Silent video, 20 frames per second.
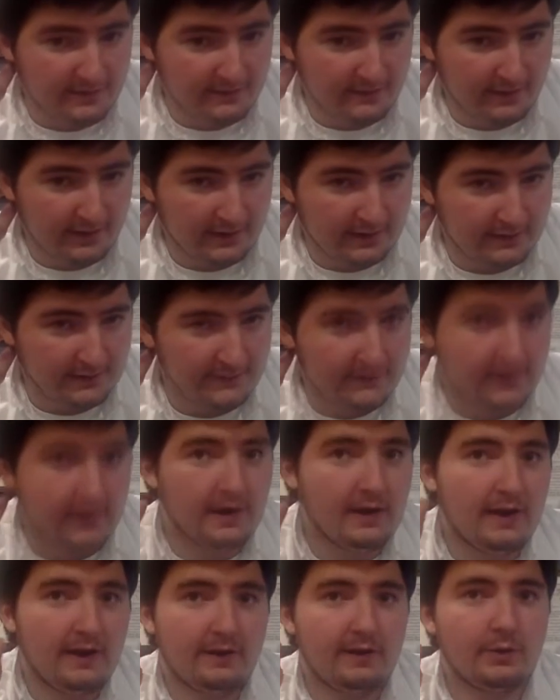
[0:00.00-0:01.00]
minds.
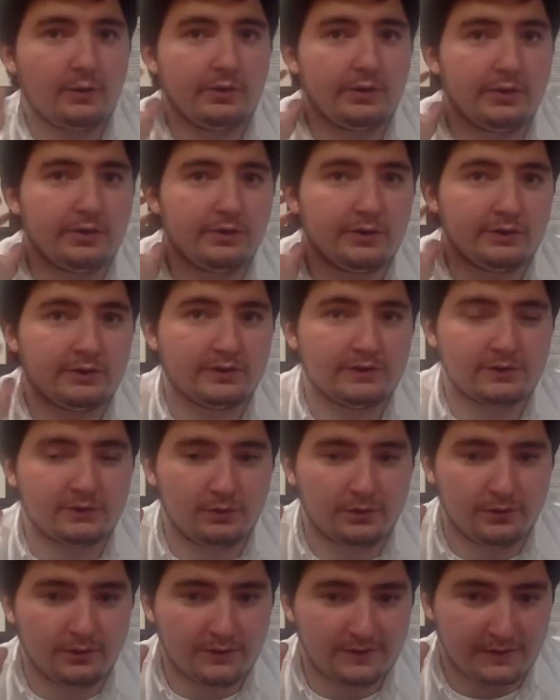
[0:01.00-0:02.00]
They were hearing the
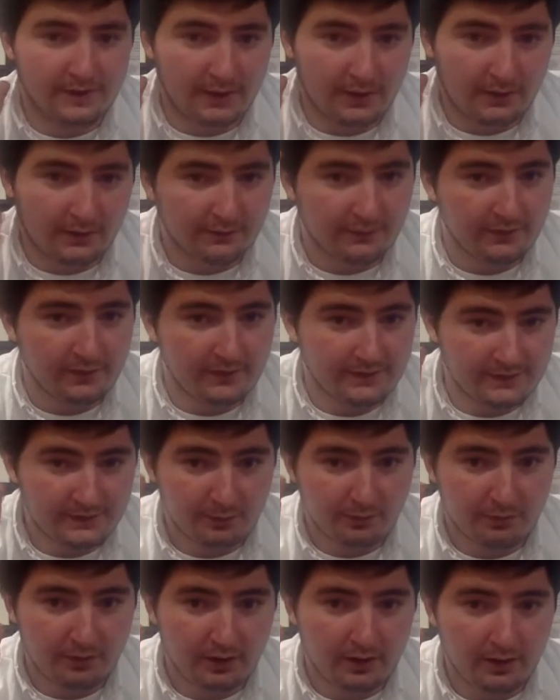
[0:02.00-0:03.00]
stories of this
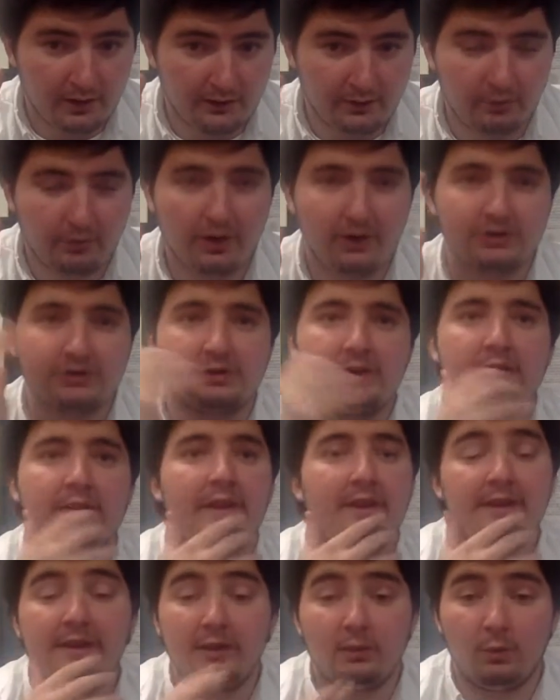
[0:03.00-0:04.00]
depression, and they
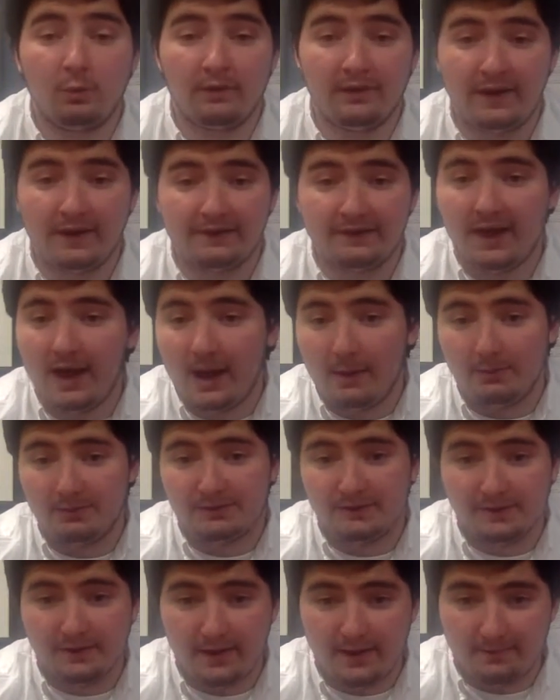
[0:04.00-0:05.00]
didn't want that to happen
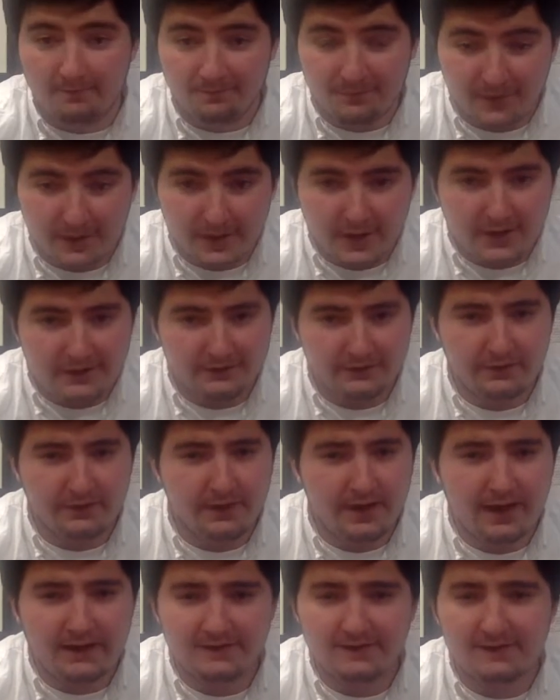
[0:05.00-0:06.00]
to them. So the
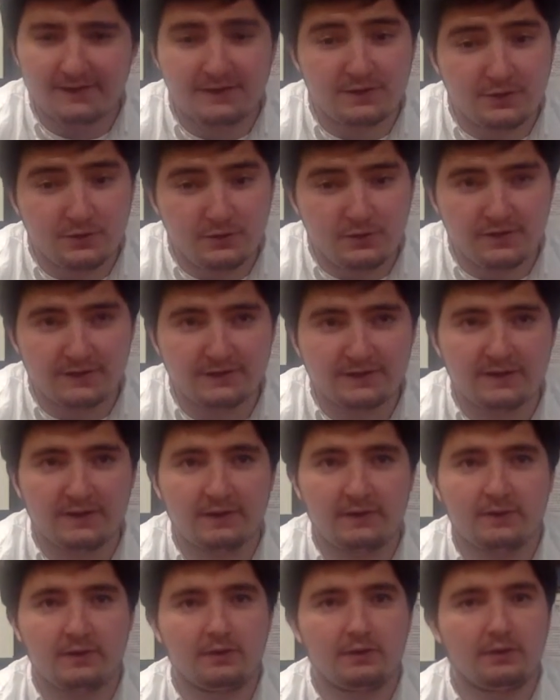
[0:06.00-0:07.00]
Nazis knew this, and they
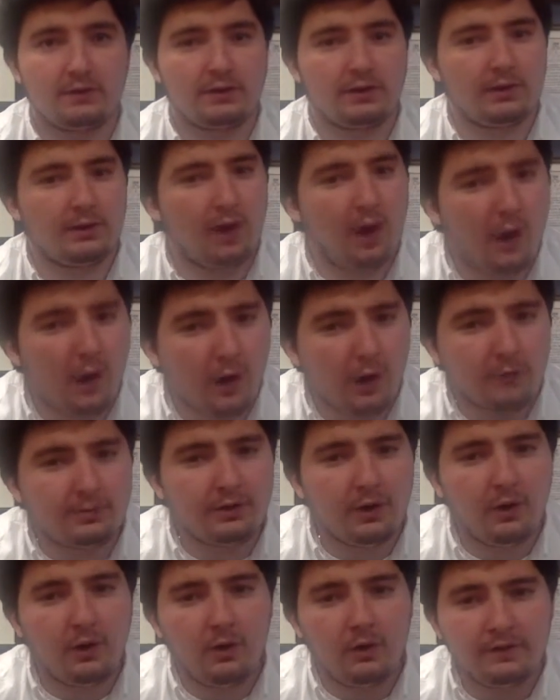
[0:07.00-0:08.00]
harped
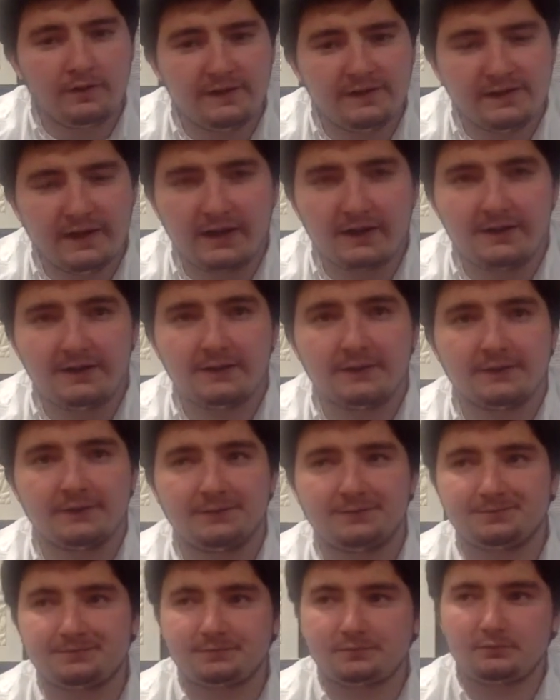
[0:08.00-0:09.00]
on these ideas
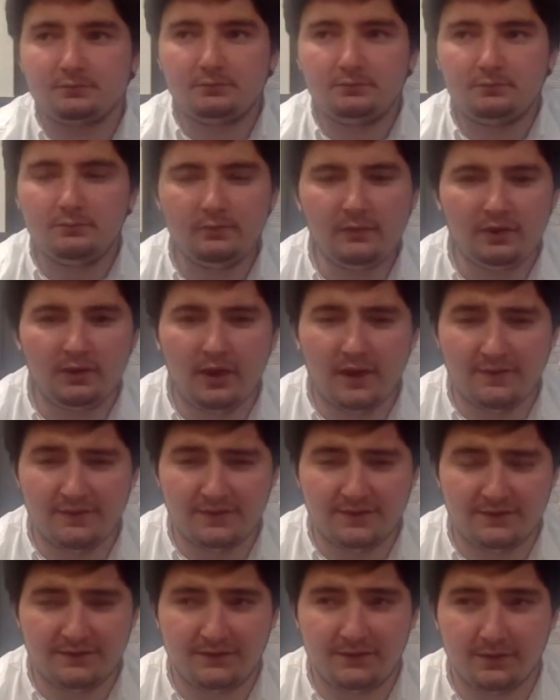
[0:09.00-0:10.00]
of this
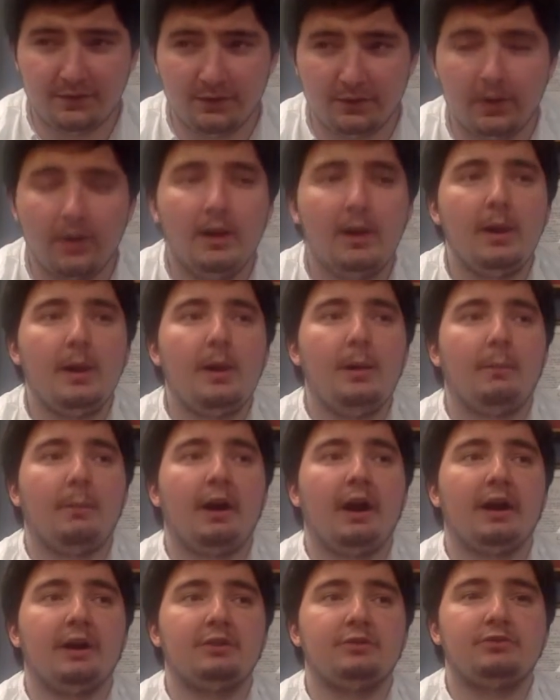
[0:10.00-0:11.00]
fear
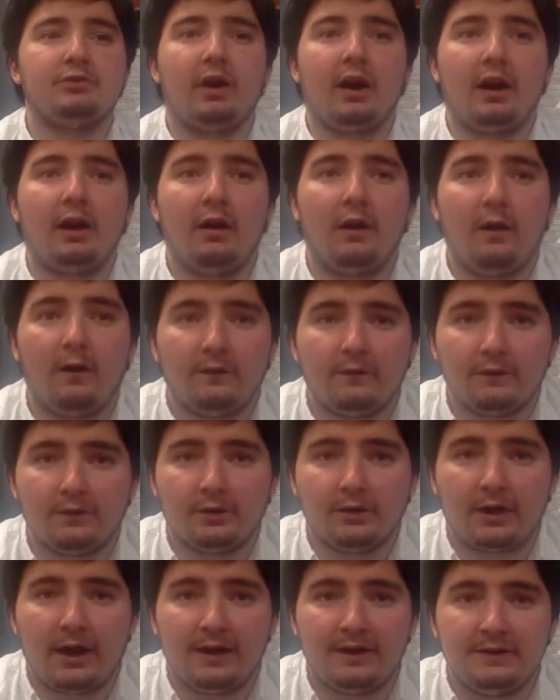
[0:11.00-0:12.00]
by
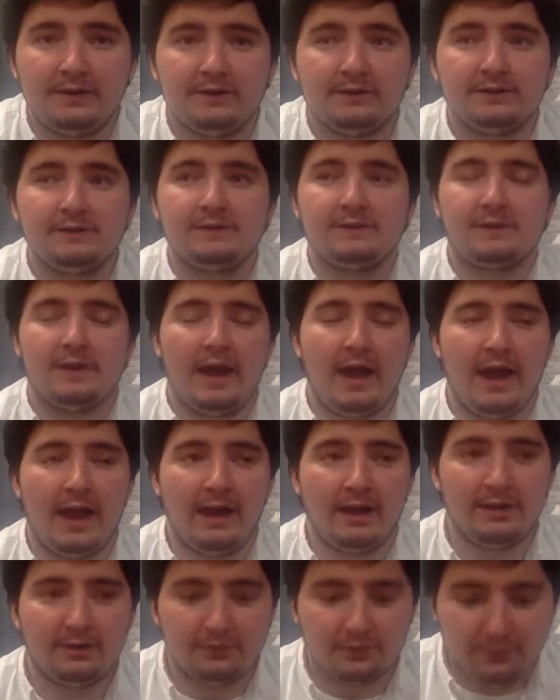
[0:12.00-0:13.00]
offering ideas
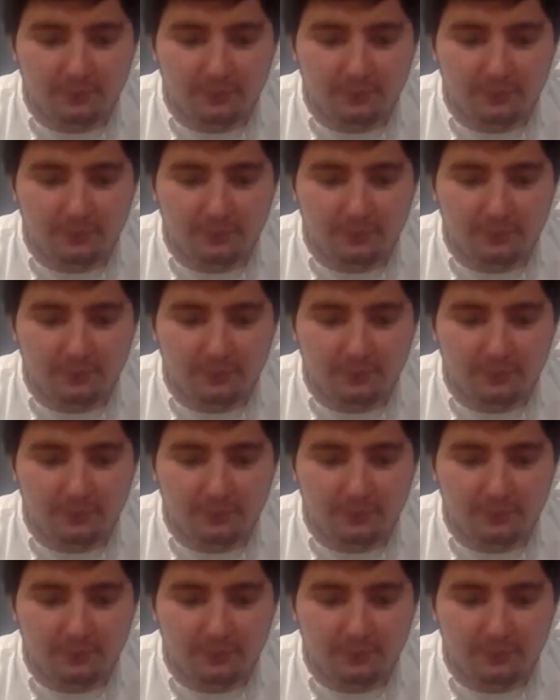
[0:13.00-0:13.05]
and